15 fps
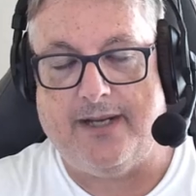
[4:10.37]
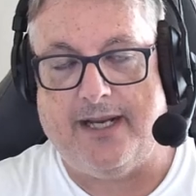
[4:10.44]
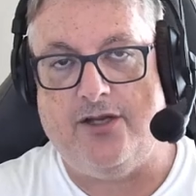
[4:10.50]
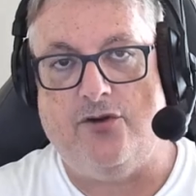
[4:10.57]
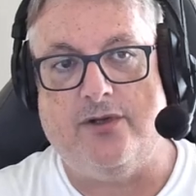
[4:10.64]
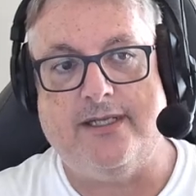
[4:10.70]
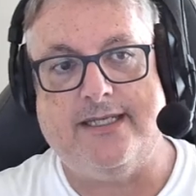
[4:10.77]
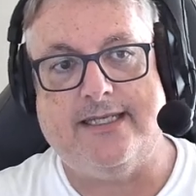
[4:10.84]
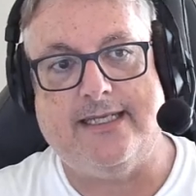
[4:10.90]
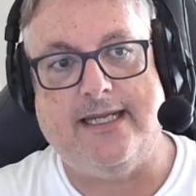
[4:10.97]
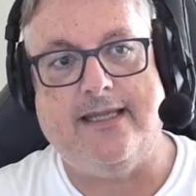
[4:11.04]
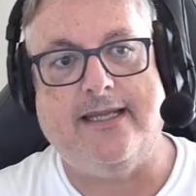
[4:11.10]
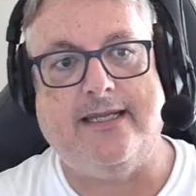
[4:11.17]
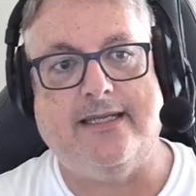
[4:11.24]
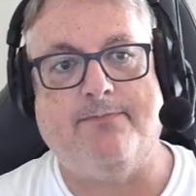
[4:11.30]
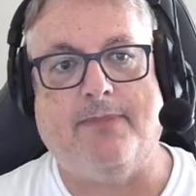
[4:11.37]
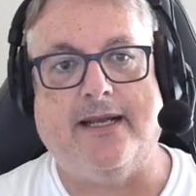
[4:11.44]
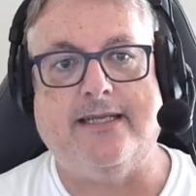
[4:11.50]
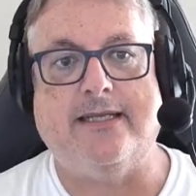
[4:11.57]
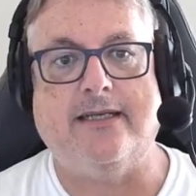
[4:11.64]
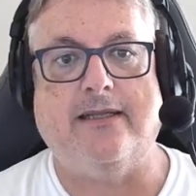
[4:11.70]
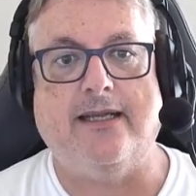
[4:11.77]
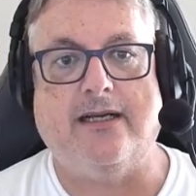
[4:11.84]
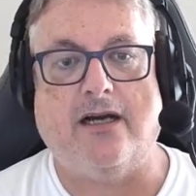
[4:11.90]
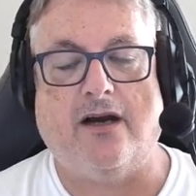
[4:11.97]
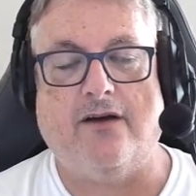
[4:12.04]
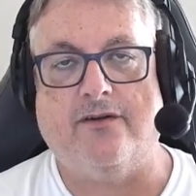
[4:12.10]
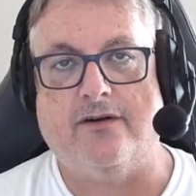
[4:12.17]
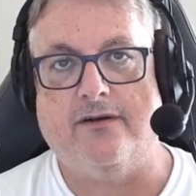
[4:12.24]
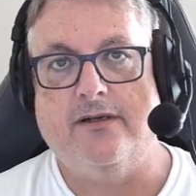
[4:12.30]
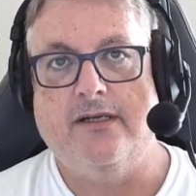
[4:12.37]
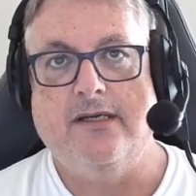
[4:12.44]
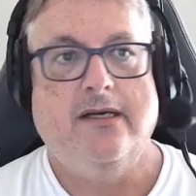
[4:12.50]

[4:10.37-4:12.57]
and you can see these basically cover